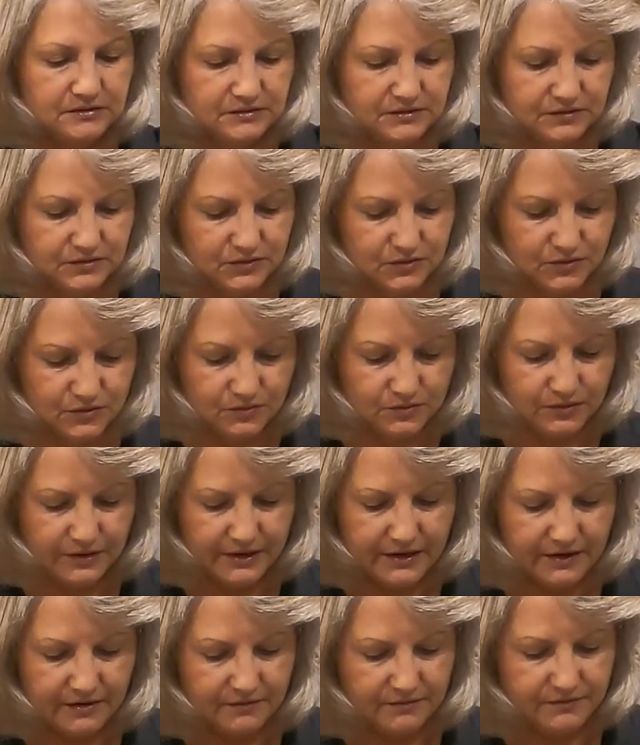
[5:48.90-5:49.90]
So I
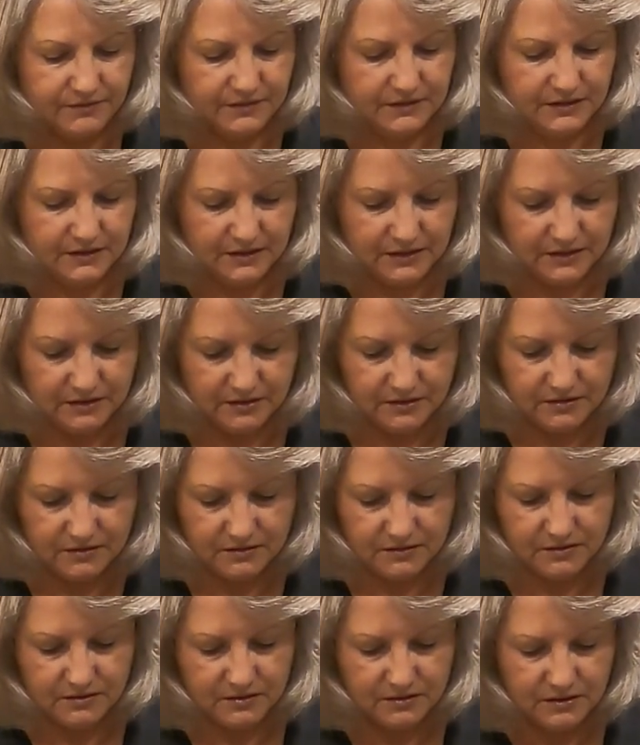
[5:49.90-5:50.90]
have the
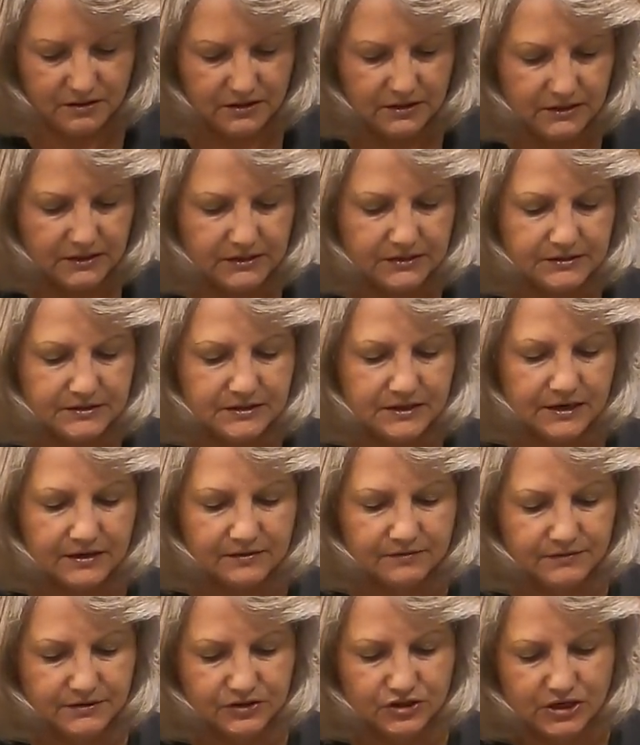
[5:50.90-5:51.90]
inside
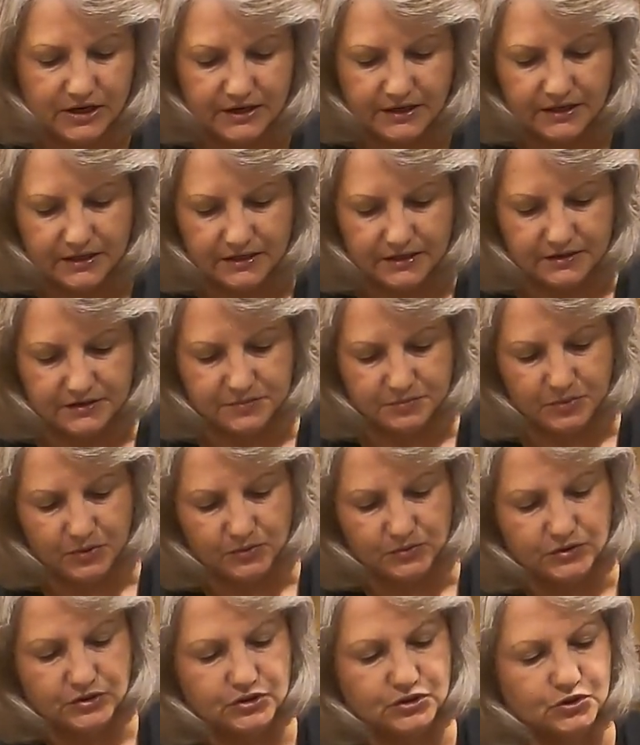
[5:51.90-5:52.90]
of the jacket
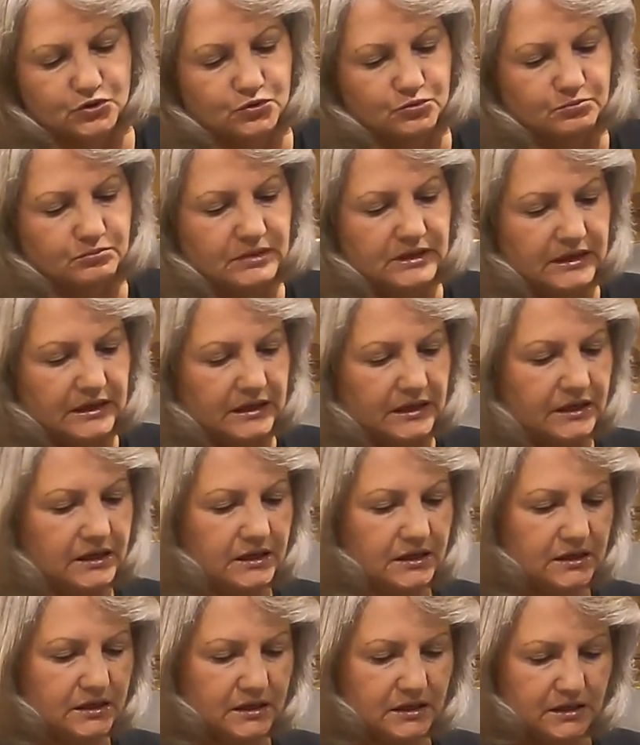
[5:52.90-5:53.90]
exposed to me,
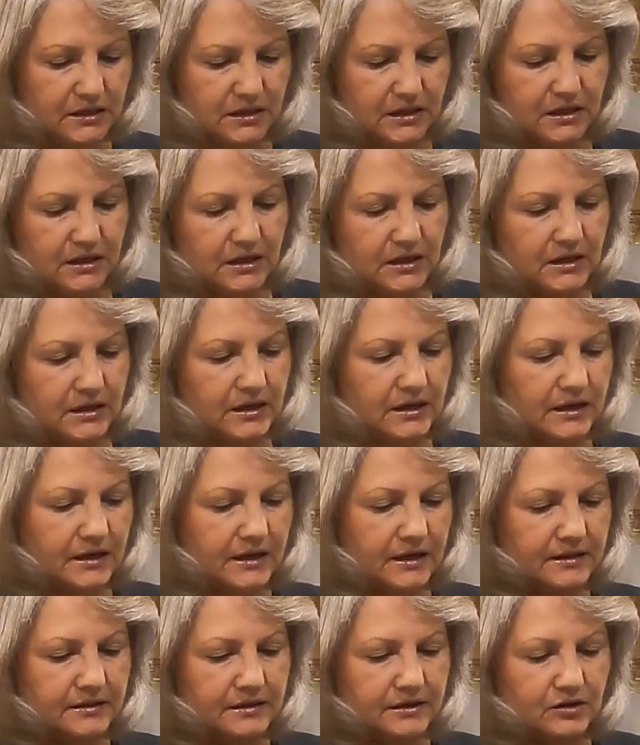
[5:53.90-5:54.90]

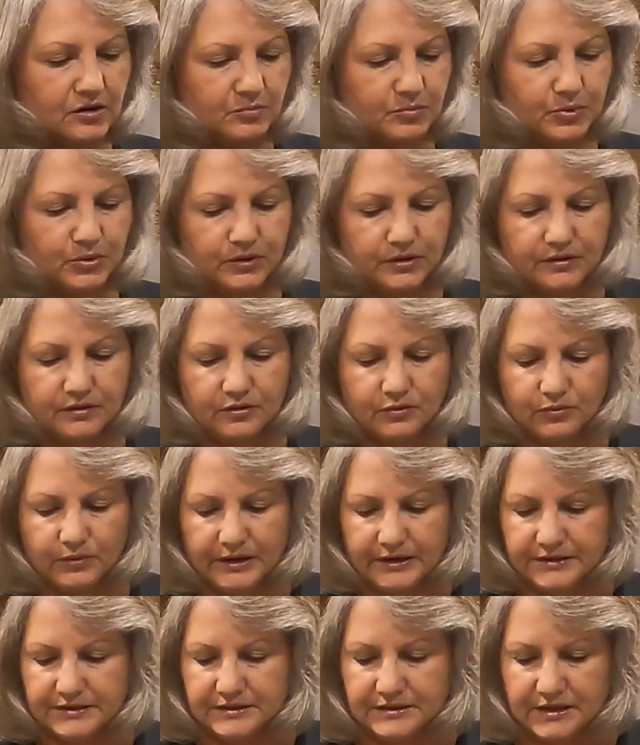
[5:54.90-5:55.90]
and then I'll put the
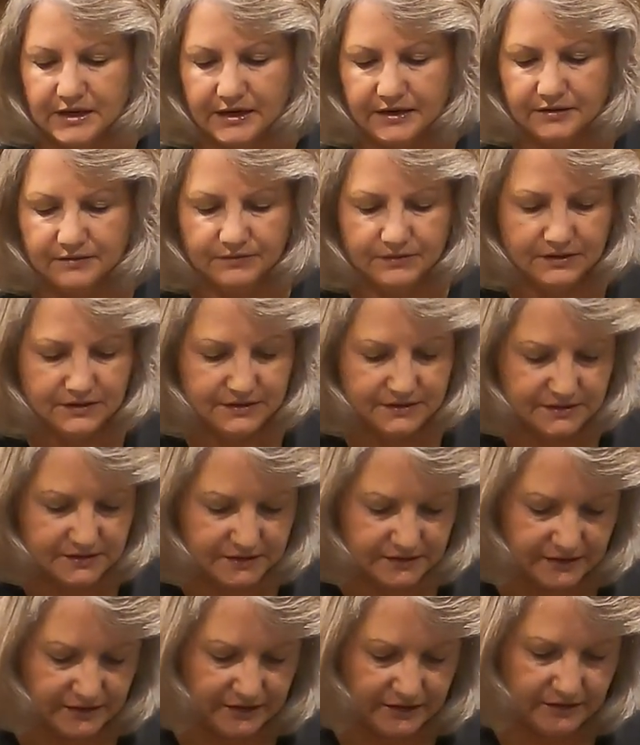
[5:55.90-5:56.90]
right side of the
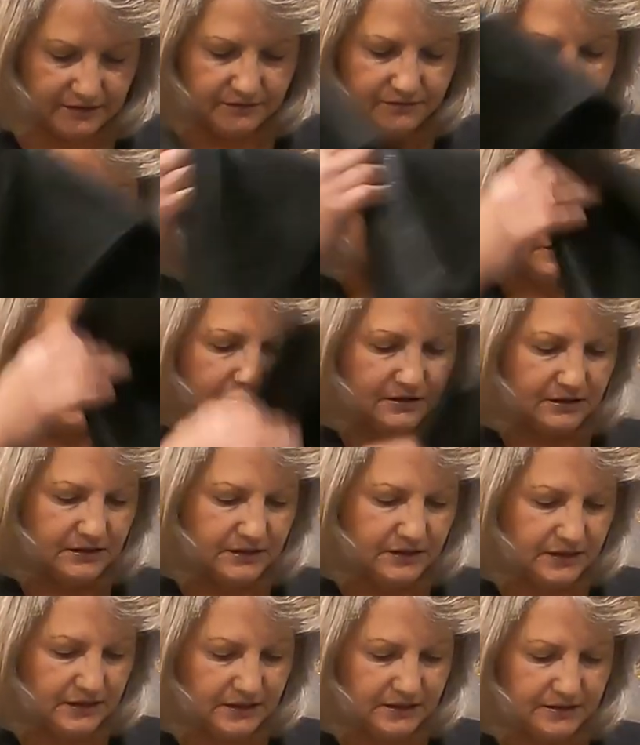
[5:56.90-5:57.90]
sleeve
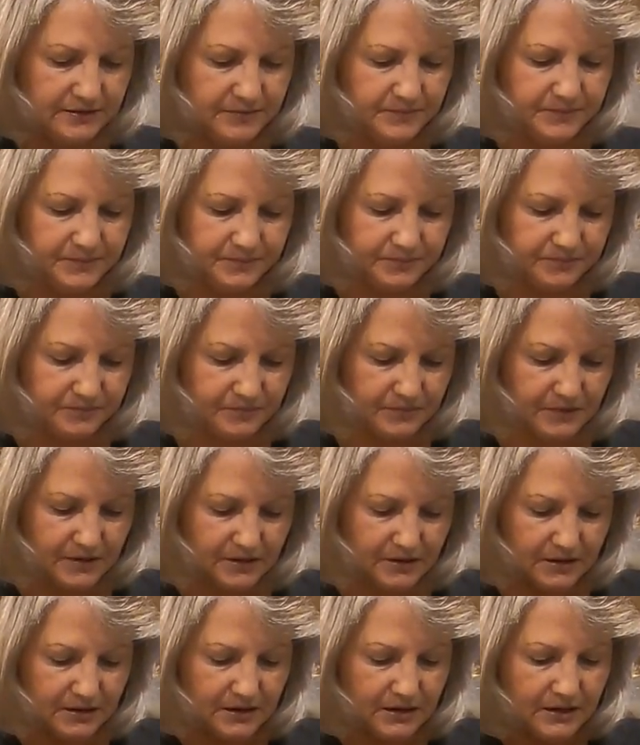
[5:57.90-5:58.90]
in.
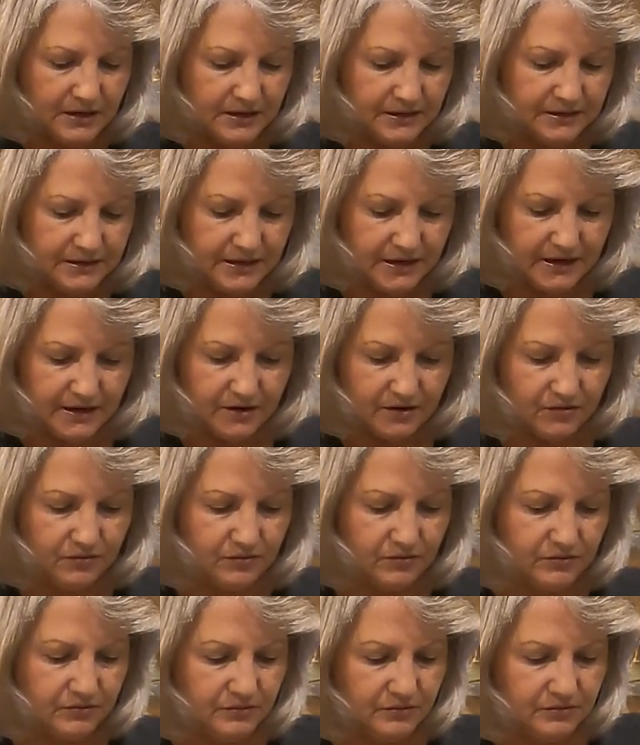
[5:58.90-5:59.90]

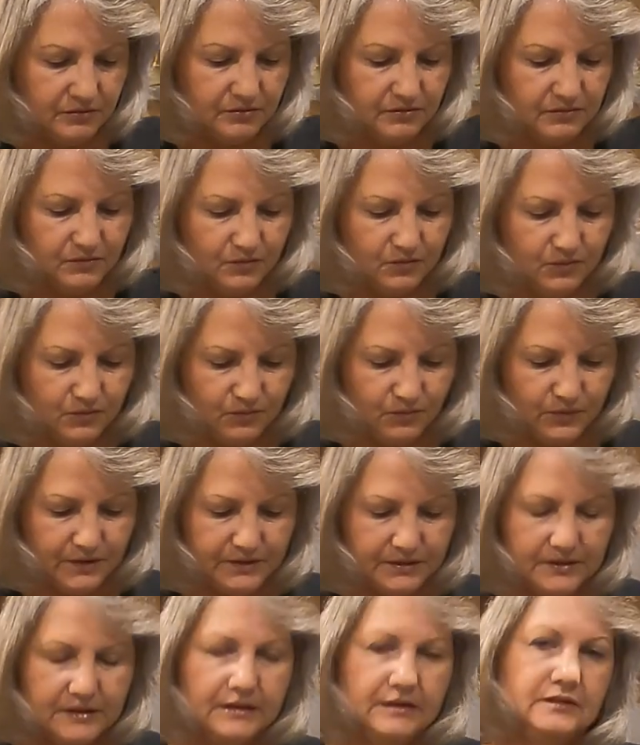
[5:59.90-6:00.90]
Now,
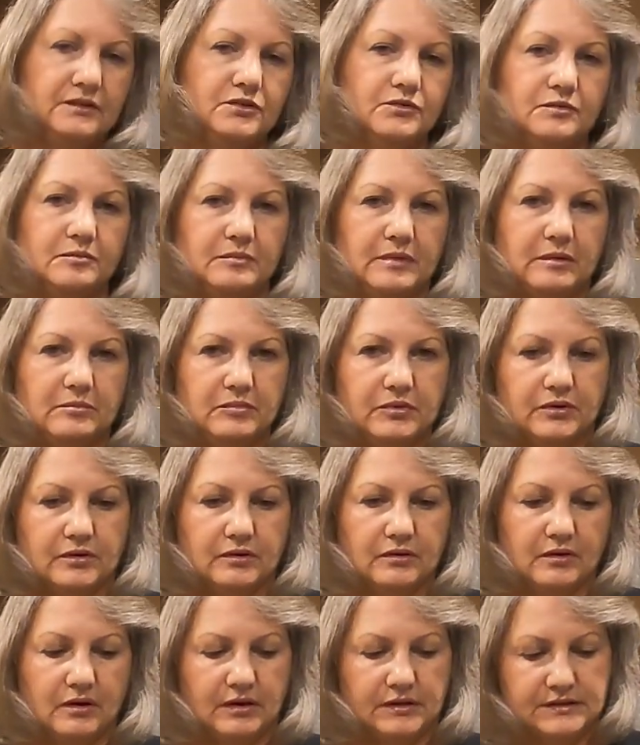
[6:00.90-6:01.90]
one thing to
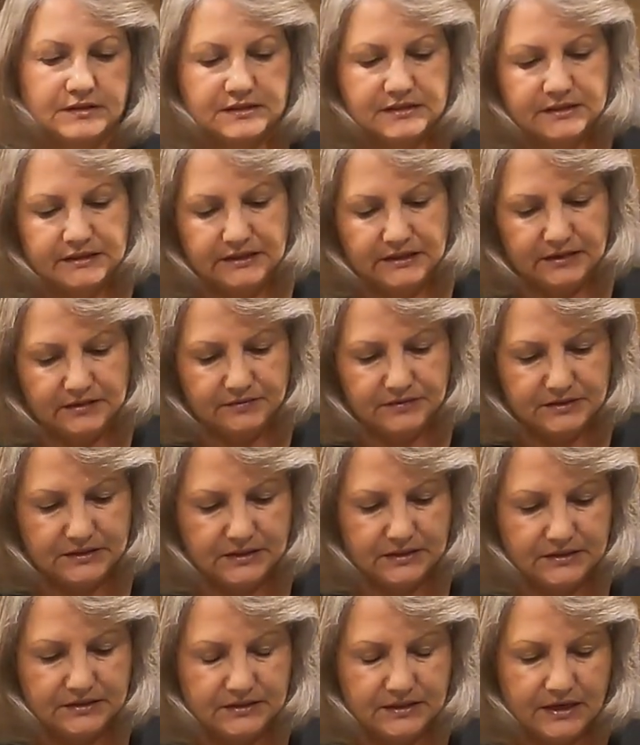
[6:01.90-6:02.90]
remember on sleeves
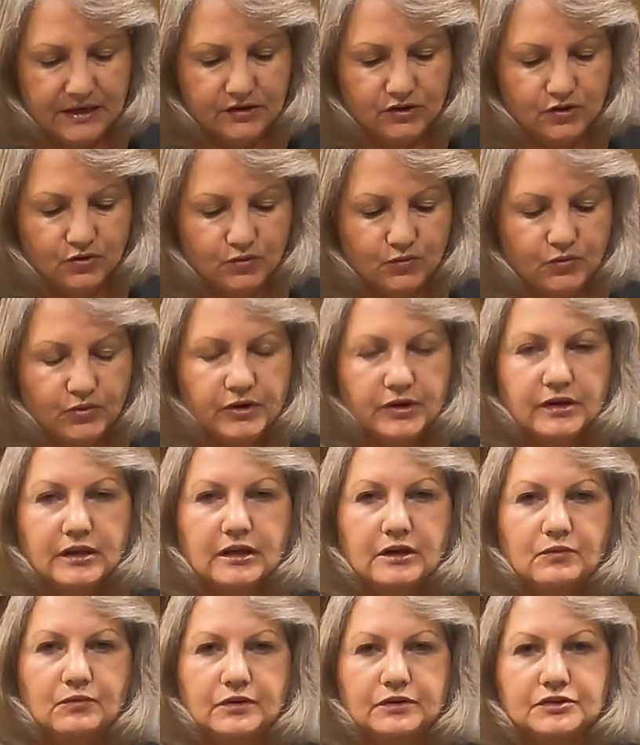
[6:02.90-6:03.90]
is that you're
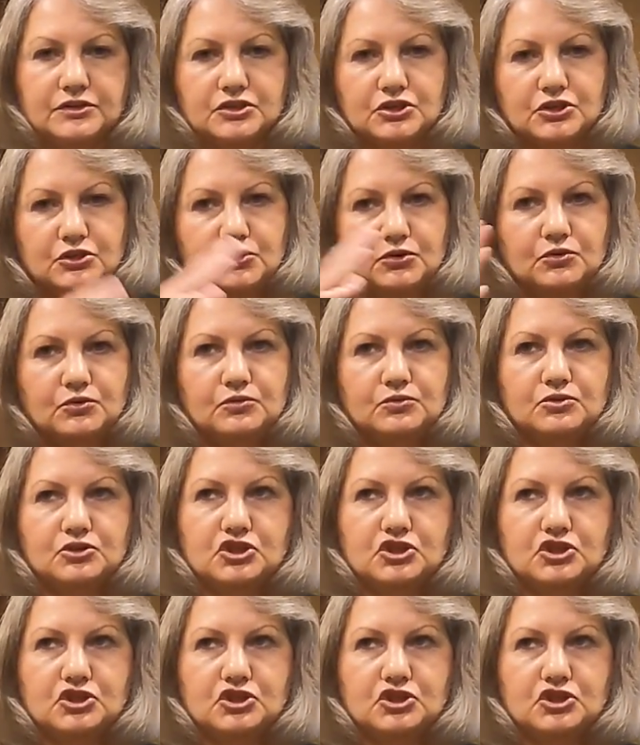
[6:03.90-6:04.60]
working with two